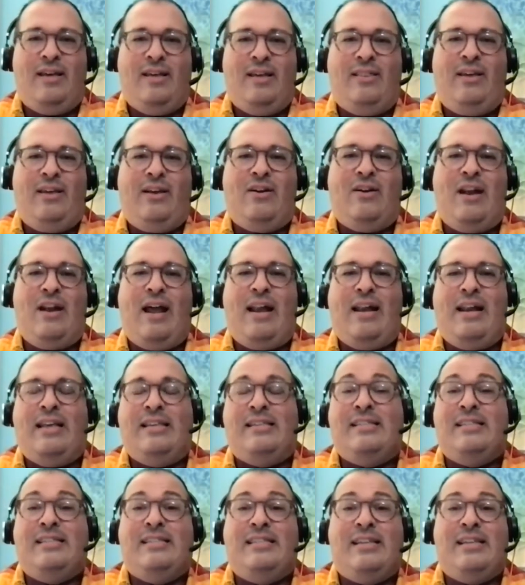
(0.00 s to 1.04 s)
They're not
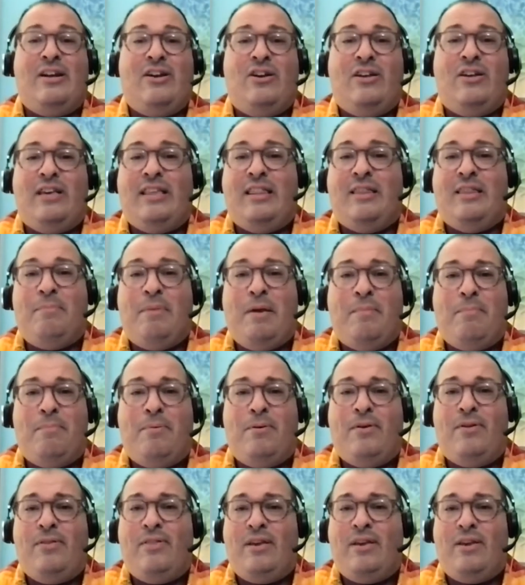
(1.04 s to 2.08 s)
necessarily the
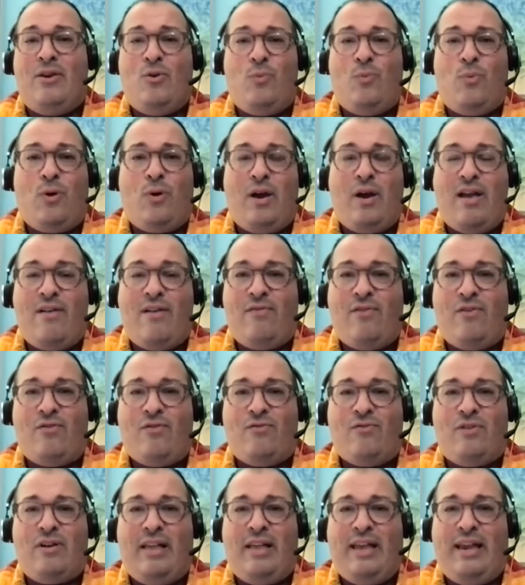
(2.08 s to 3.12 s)
people that you were ever
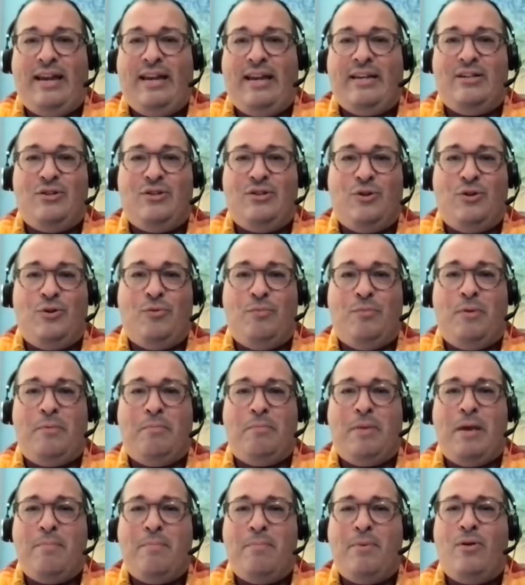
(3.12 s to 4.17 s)
related to, but
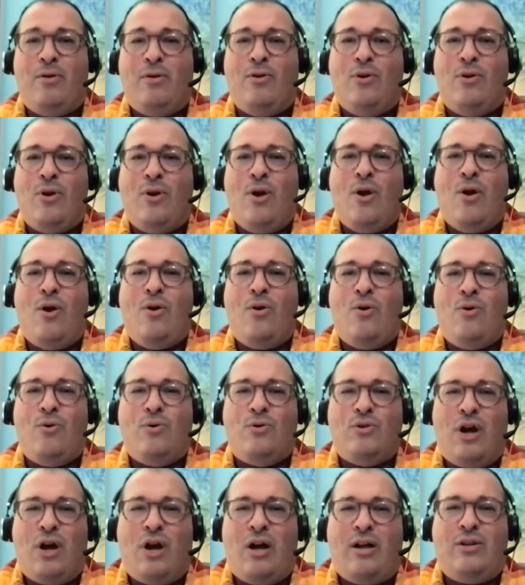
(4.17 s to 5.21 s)
people who
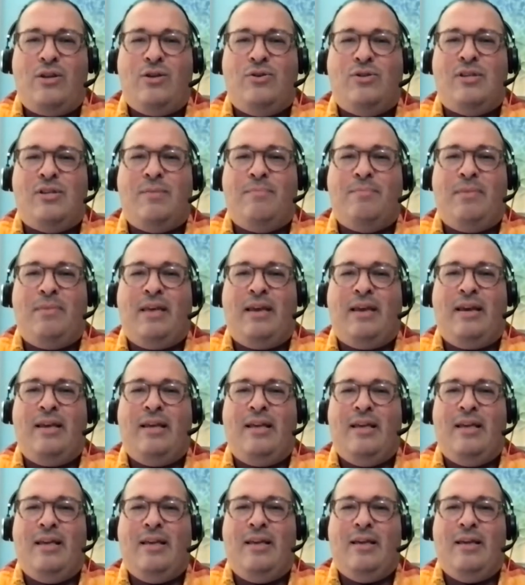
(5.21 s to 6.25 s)
taught you something,
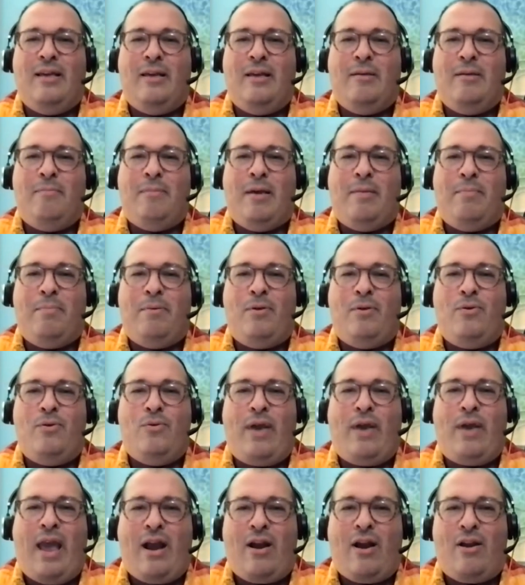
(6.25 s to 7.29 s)
people who
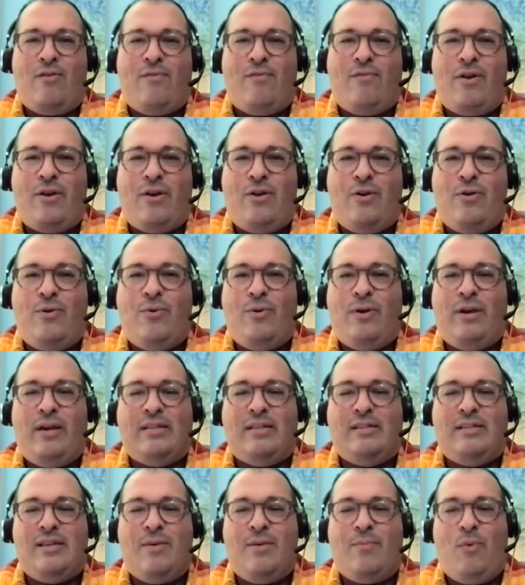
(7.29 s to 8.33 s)
cared for you in
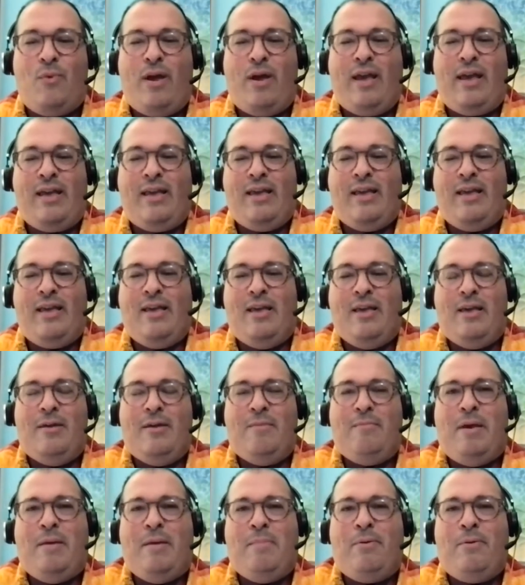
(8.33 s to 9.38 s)
some way,
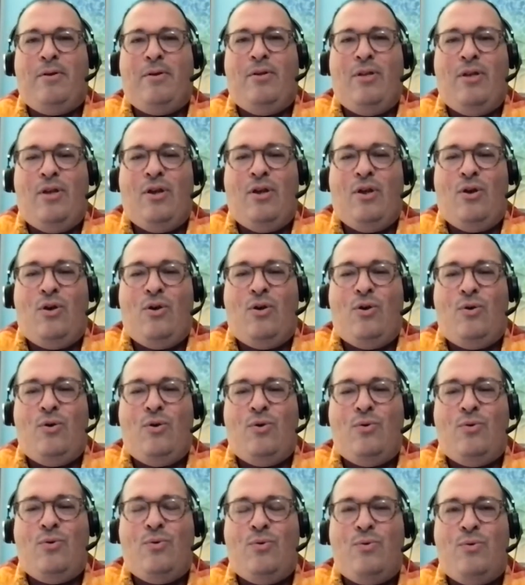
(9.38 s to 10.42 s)
people
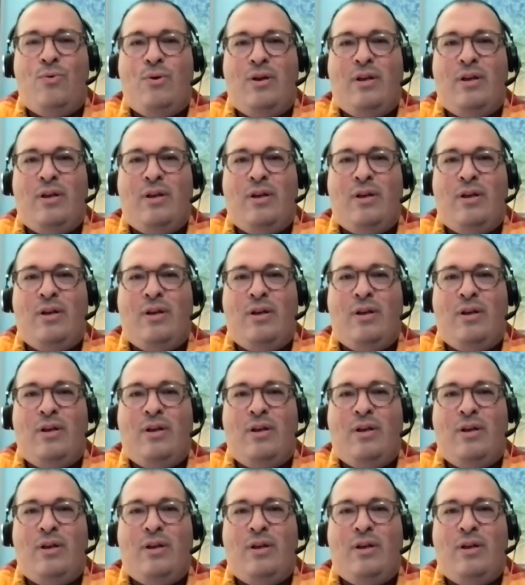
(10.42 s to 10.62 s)
who